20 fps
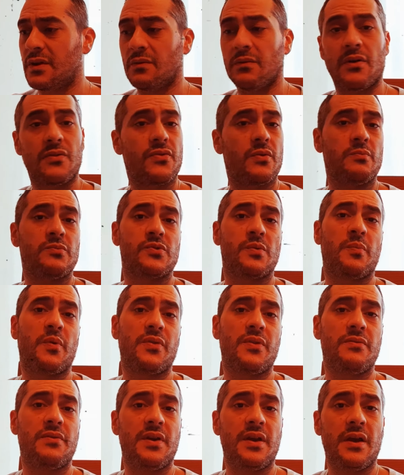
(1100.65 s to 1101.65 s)
a thumbs up on
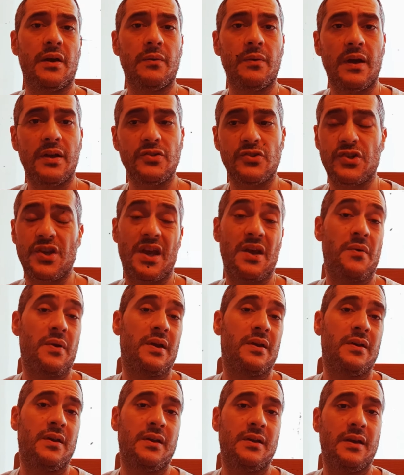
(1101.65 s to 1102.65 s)
the video and share it.